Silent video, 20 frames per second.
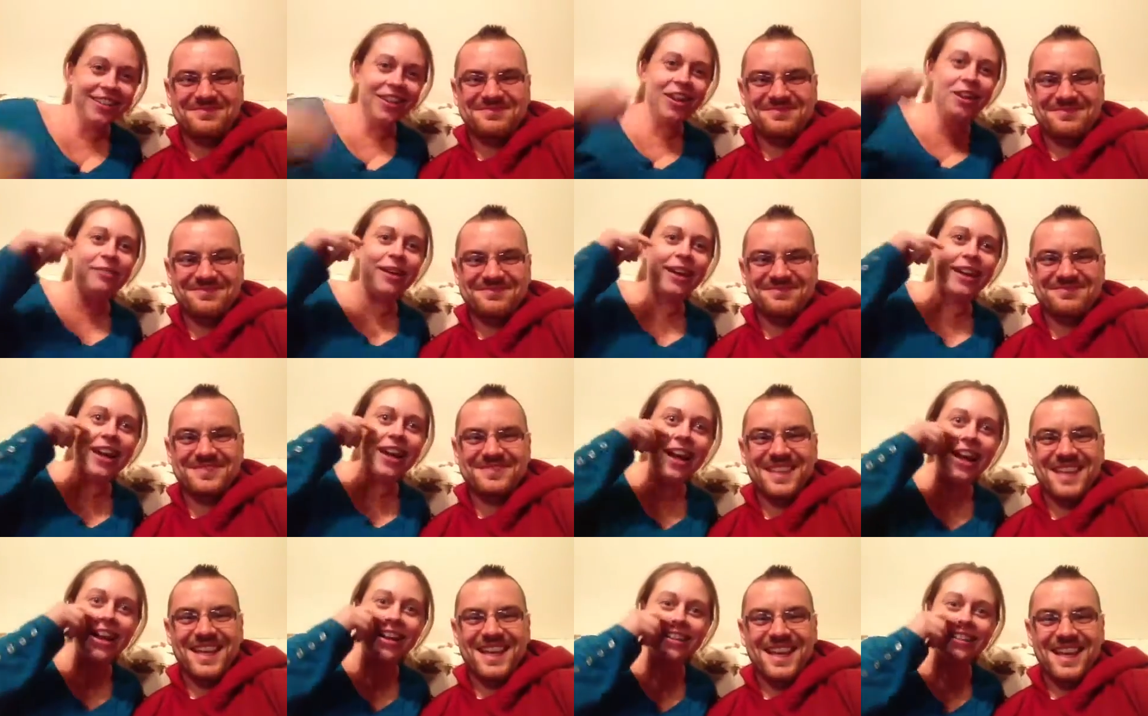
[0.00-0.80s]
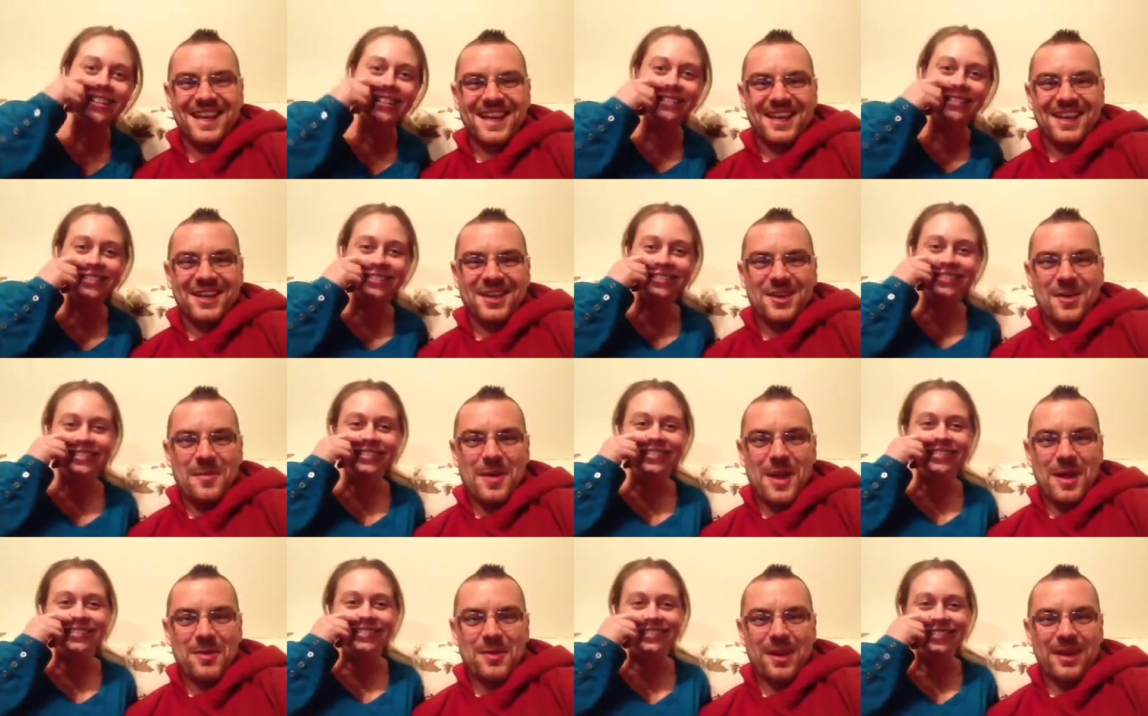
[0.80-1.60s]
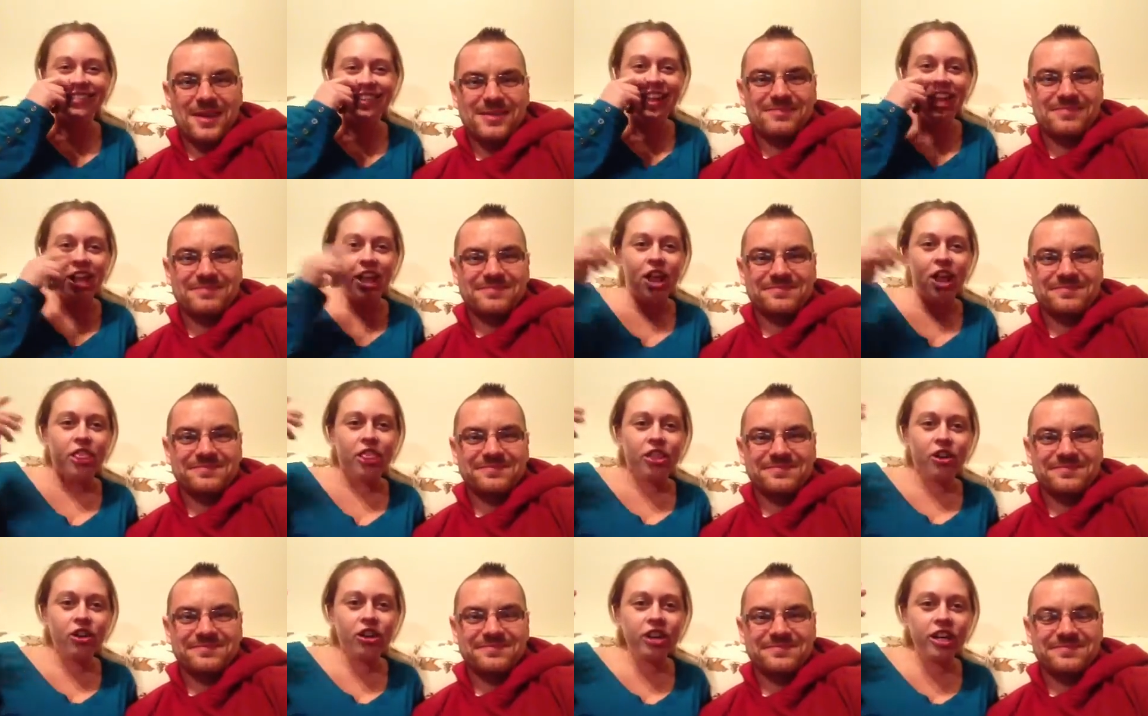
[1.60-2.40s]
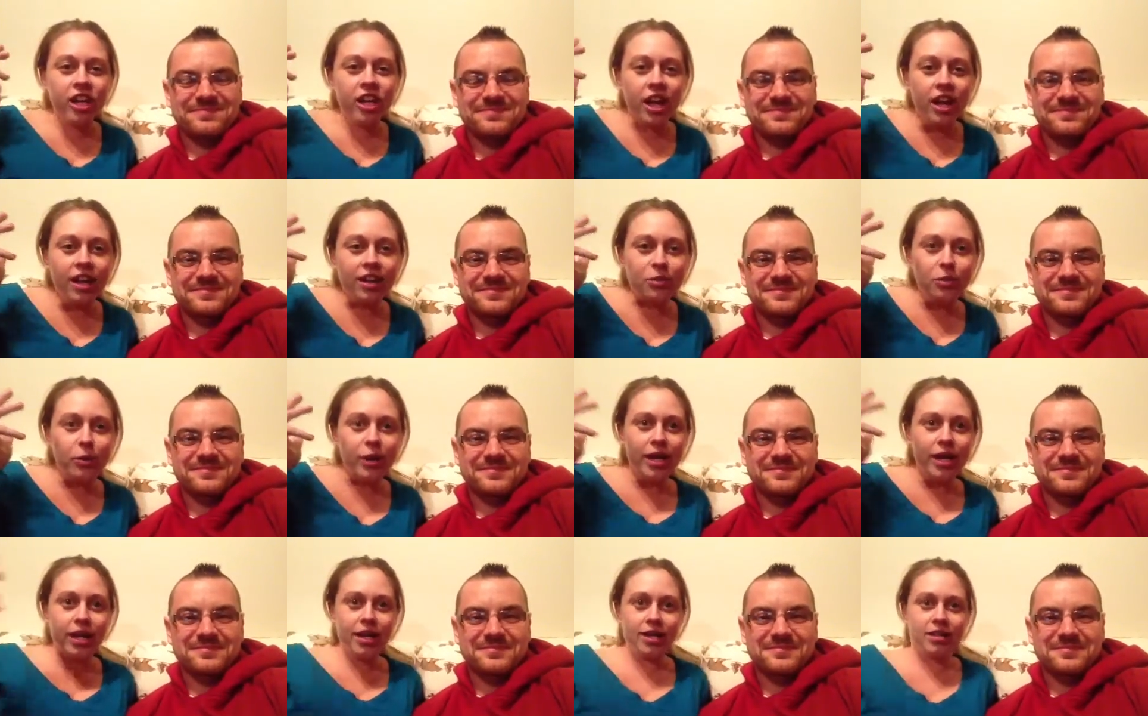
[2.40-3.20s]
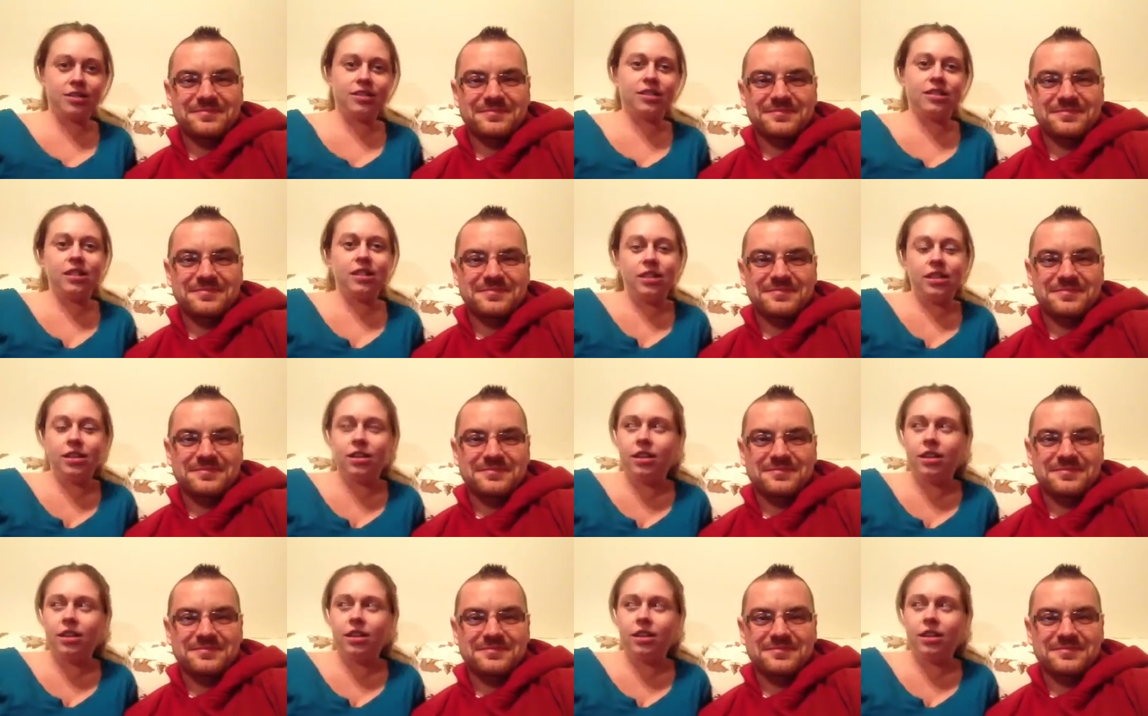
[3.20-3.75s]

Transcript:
Speaker 1: Oh my god. no baby. 38 weeks.